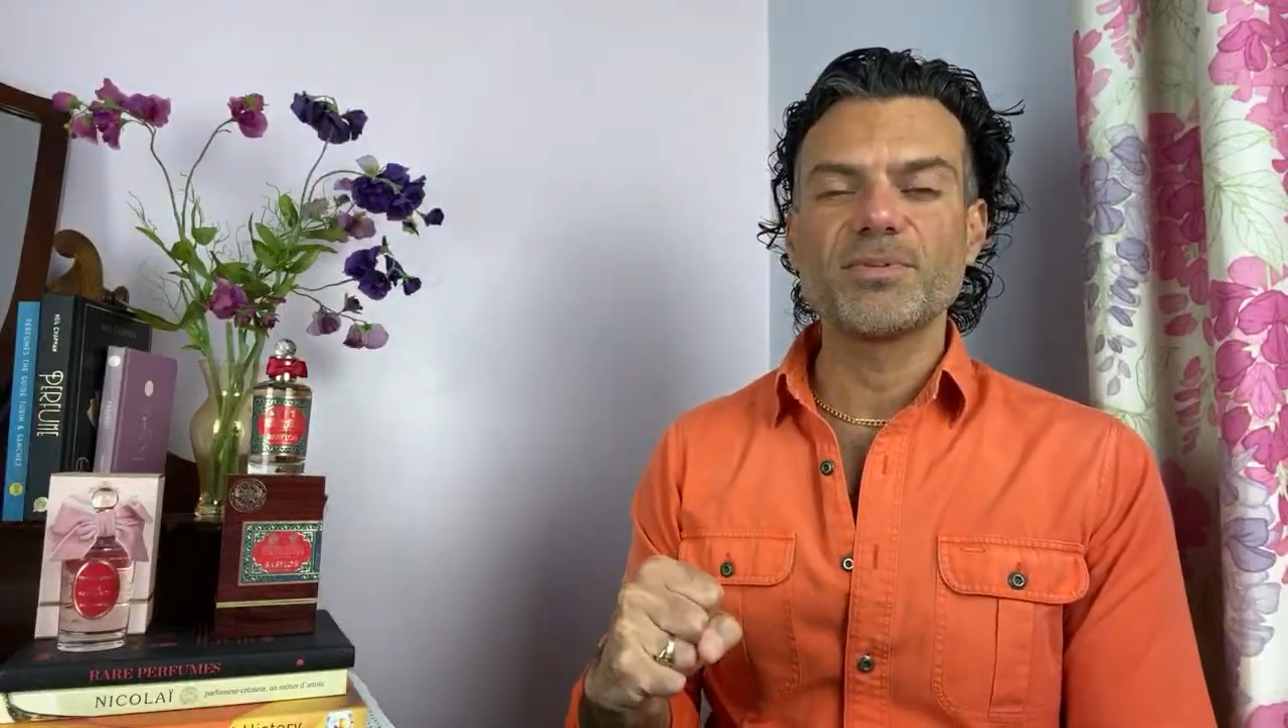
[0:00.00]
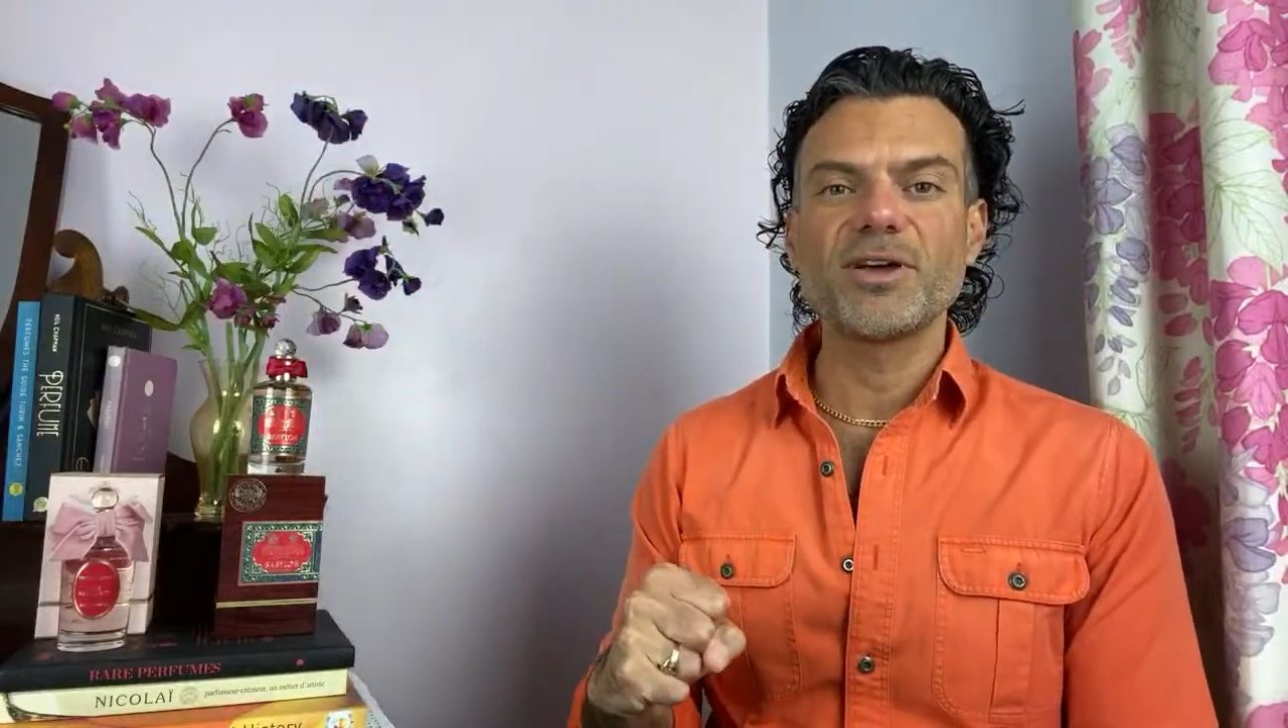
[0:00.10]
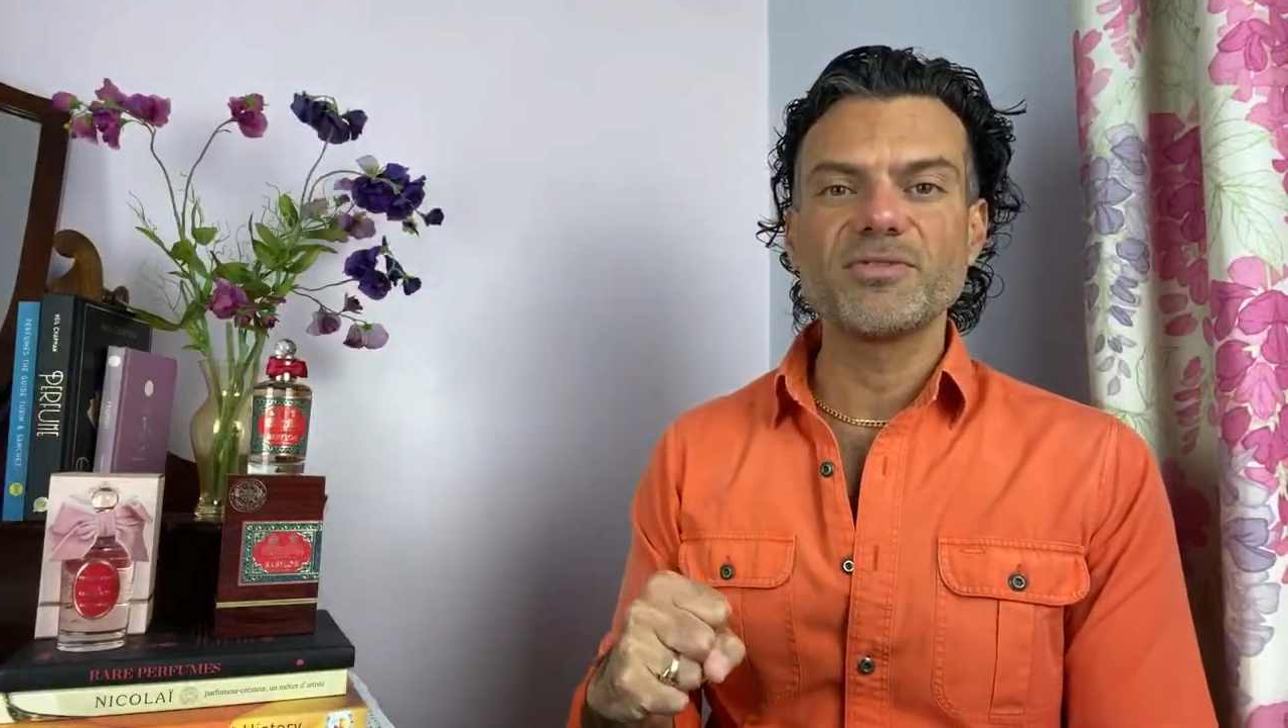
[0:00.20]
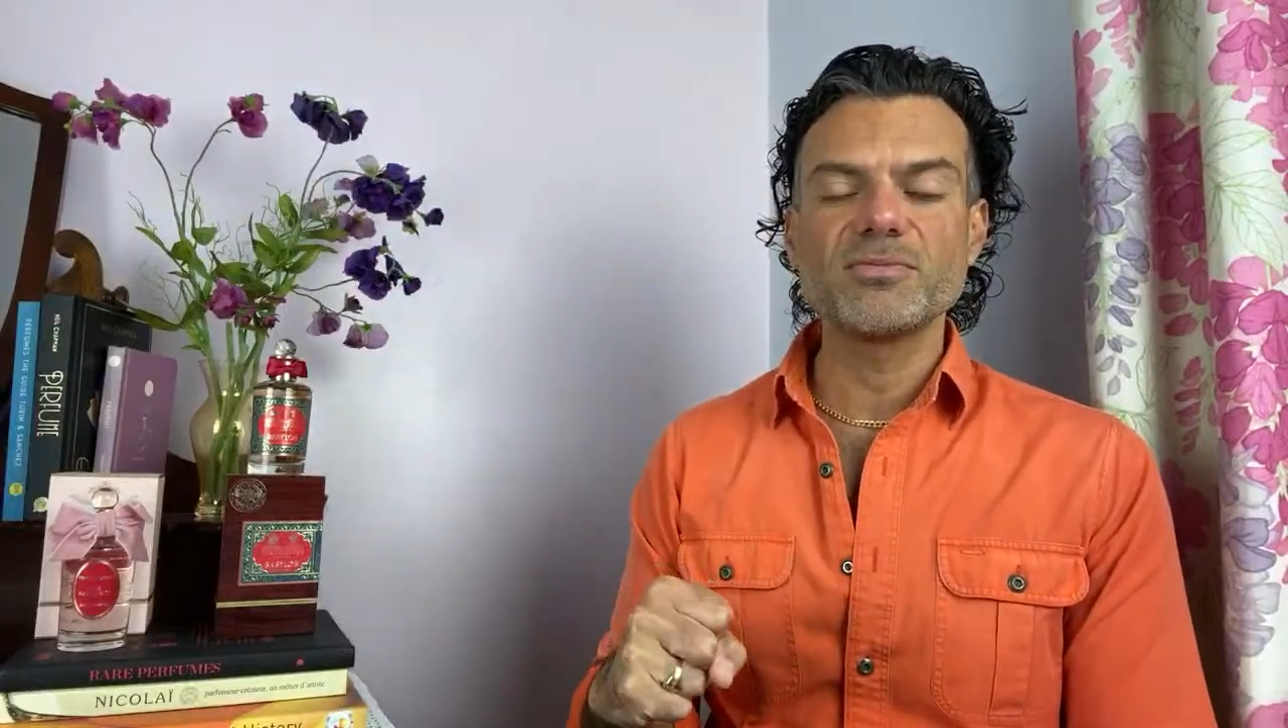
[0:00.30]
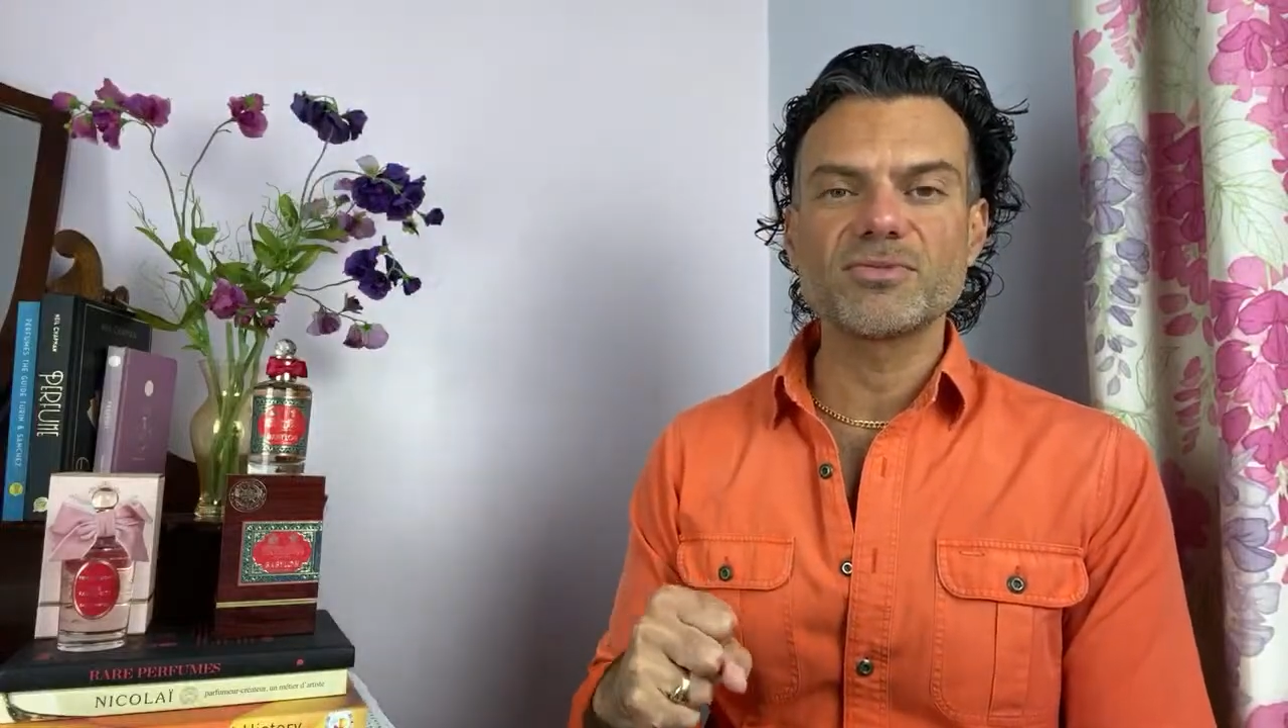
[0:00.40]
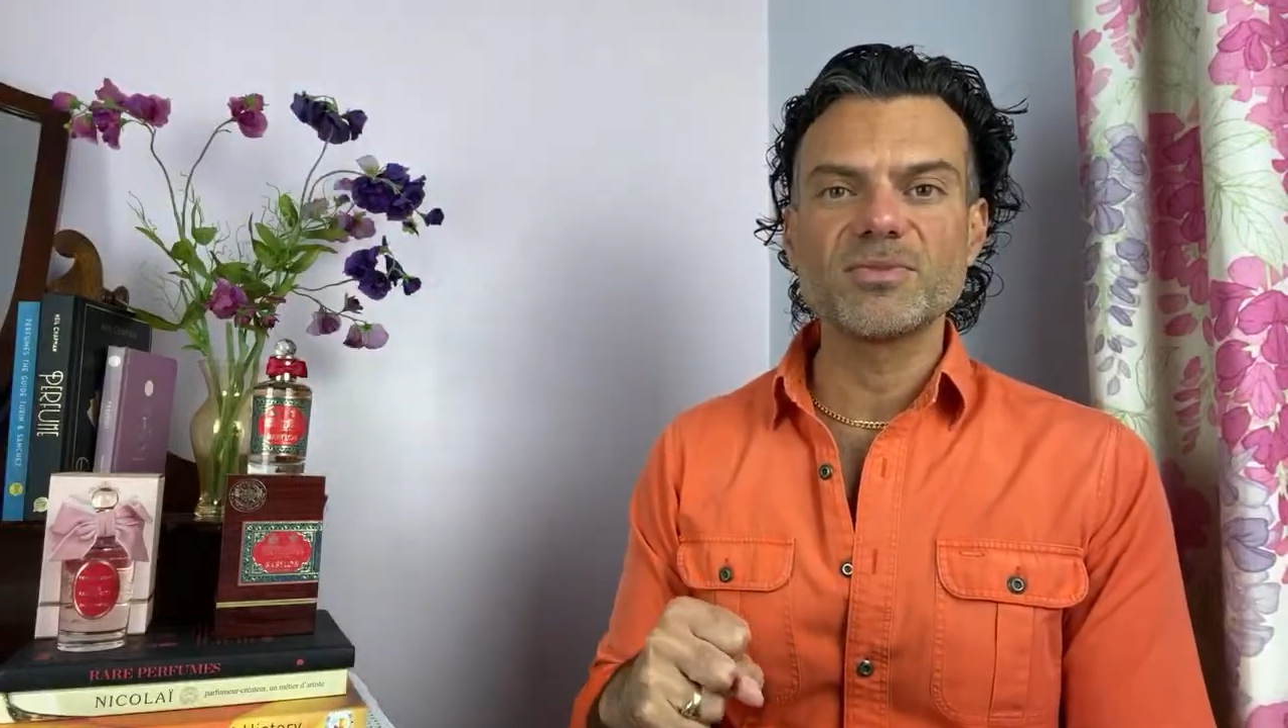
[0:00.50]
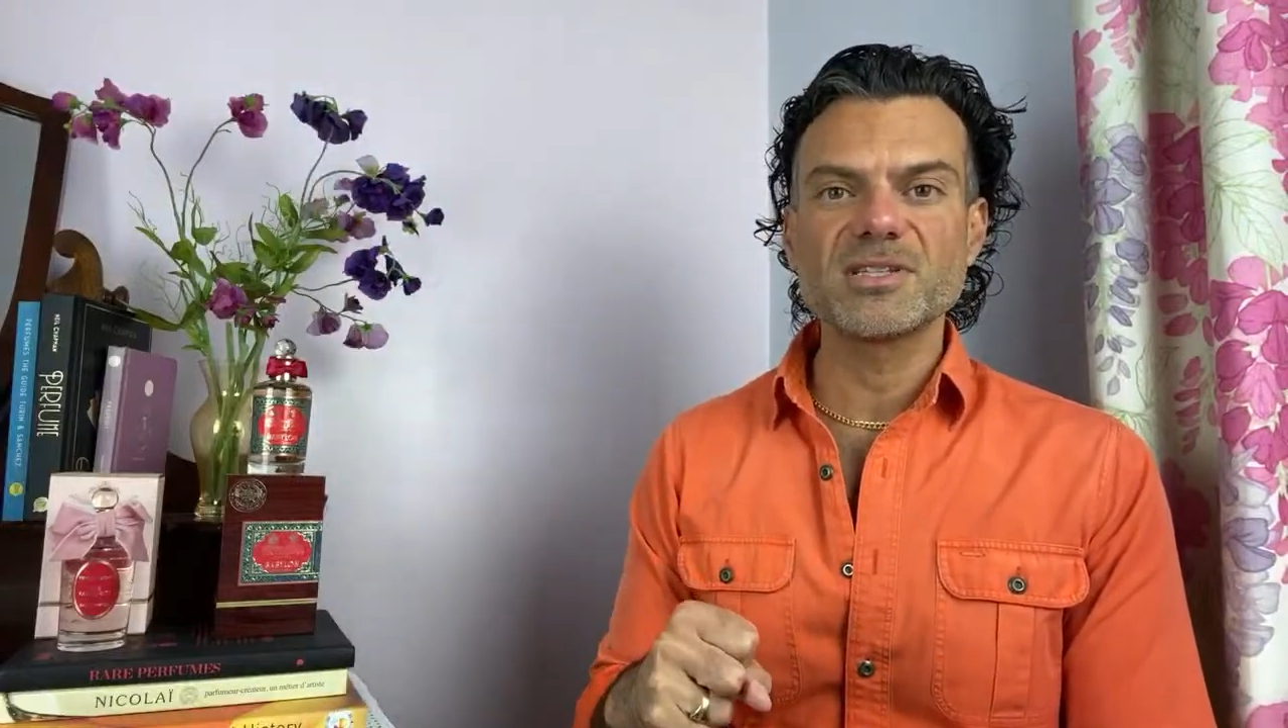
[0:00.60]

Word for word: perfumes from a